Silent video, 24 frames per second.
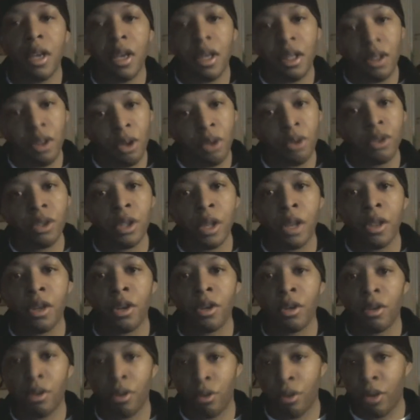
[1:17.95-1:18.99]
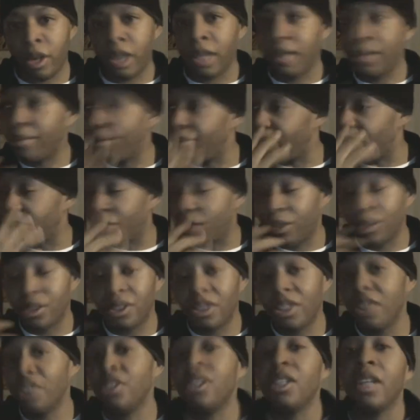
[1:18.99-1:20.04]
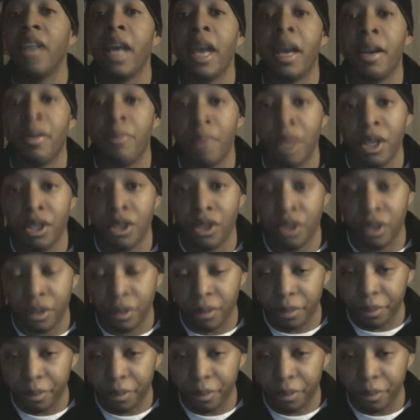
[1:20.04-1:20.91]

those other great Disney animation.